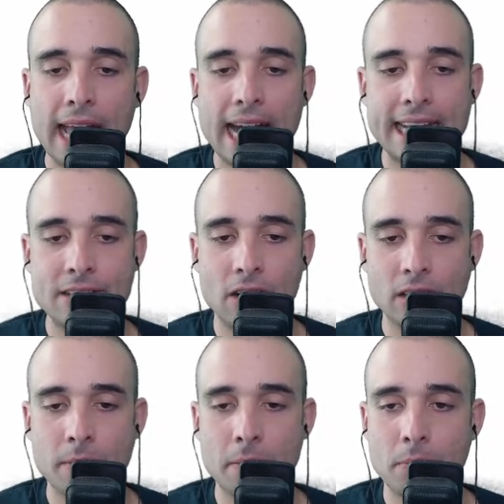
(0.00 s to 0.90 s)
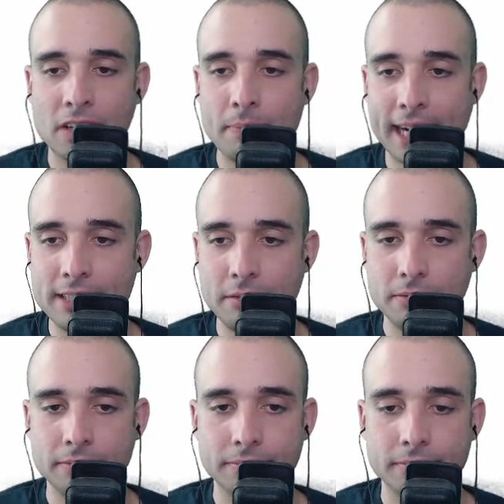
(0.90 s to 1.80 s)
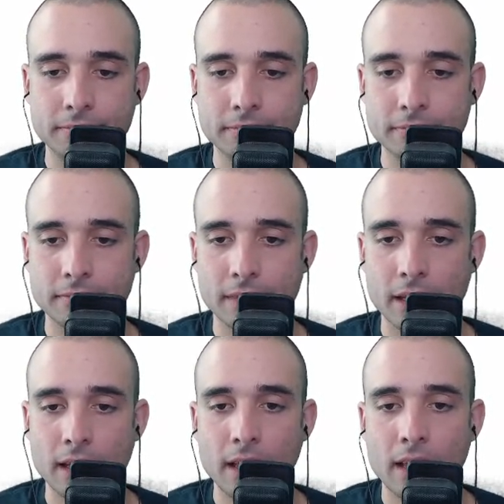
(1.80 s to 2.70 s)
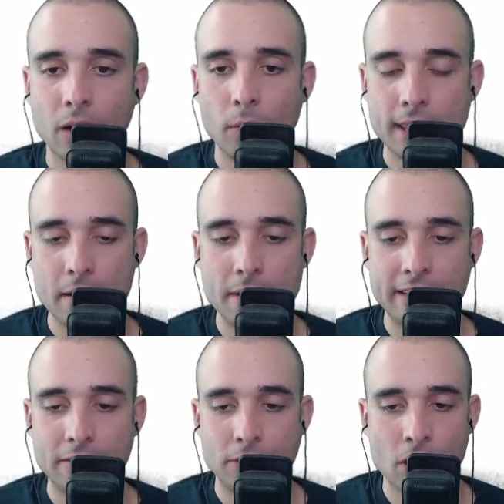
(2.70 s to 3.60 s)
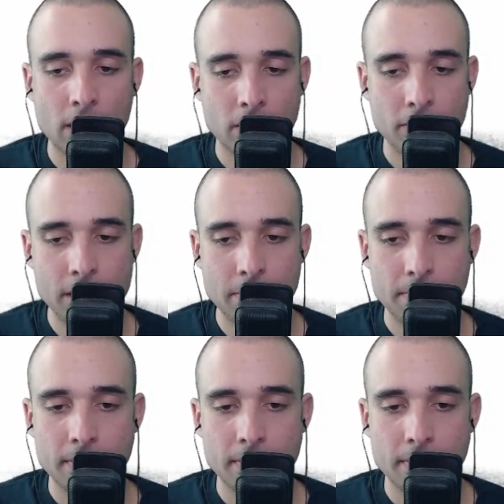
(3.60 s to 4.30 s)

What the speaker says: And he talked about perspective, what that means in photography,